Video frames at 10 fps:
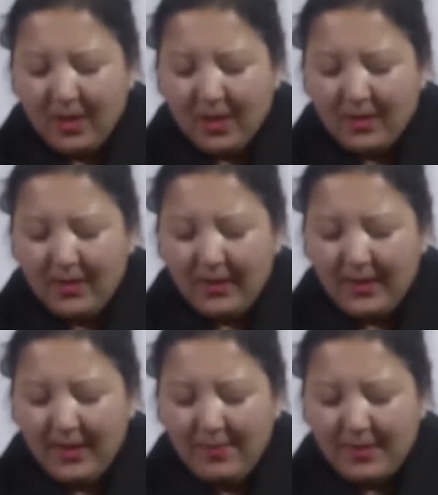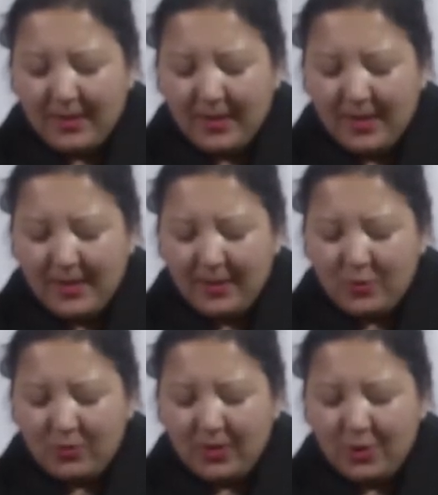Luckily, Mr. Keesing
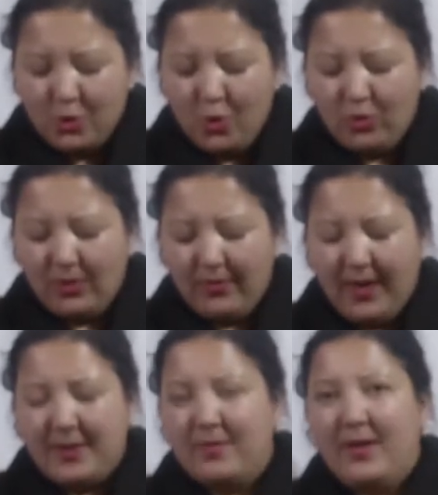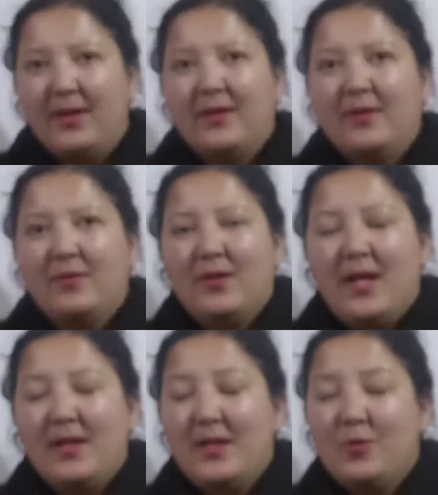took the joke the right way,
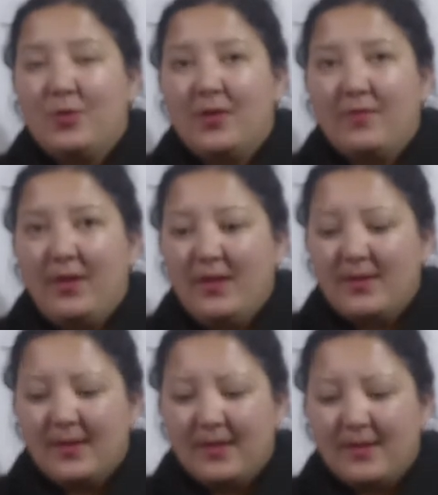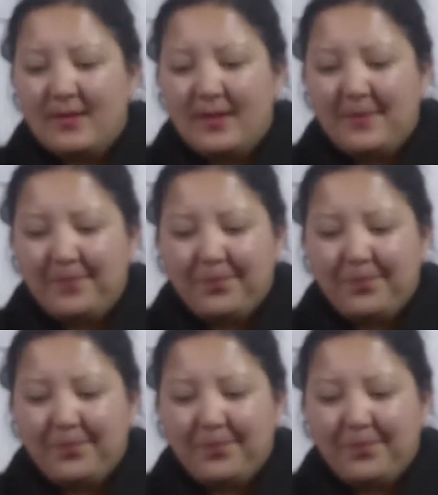and he took it very seriously.